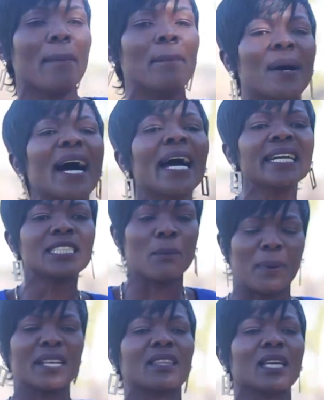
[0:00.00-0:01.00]

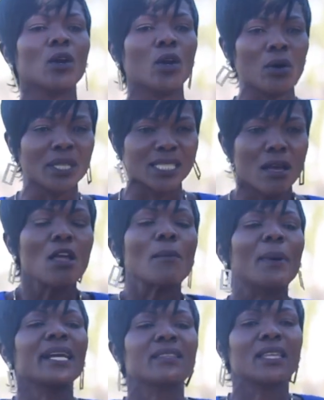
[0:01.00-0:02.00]
abide by the laws,
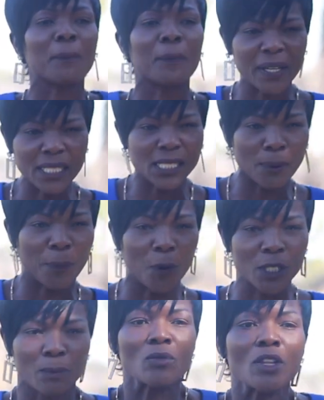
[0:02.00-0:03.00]
by the
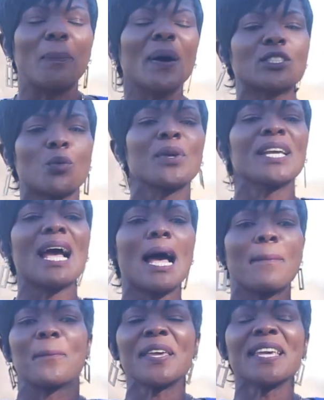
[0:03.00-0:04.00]
principles, but we
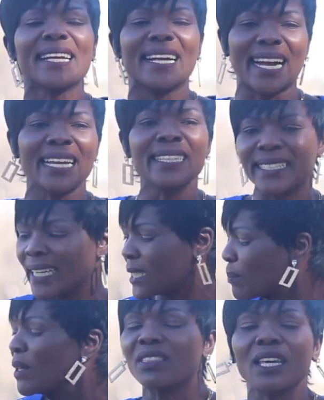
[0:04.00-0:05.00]
are being
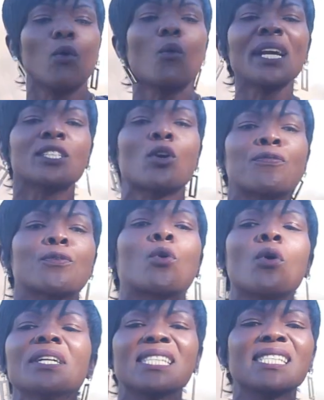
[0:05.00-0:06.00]
guided. The word of
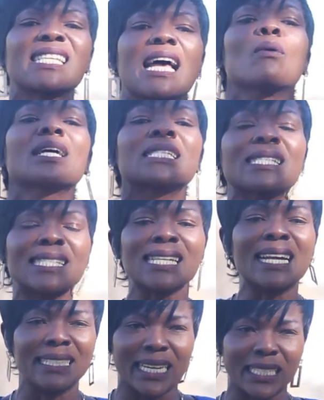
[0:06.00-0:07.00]
God is our
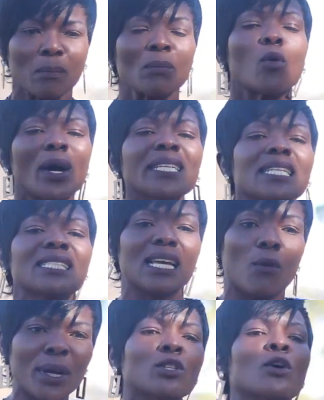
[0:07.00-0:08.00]
standard. What does
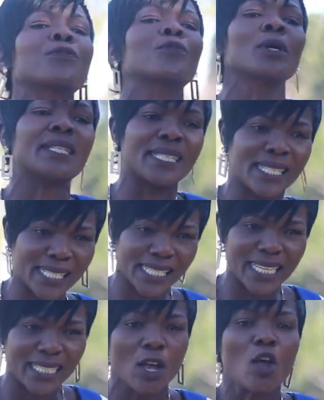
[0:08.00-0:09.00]
the word of God
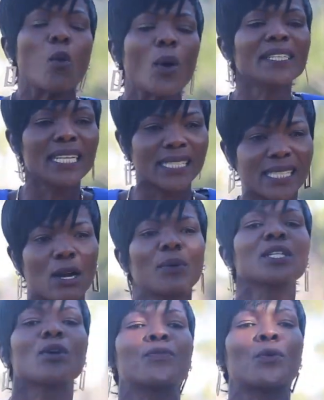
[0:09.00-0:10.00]
say? What does the
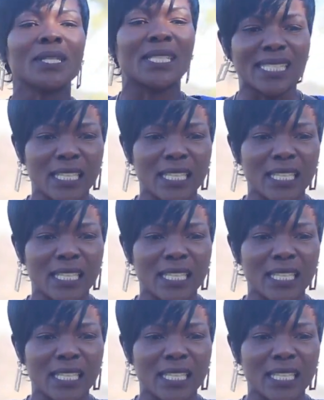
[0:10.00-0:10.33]
word of God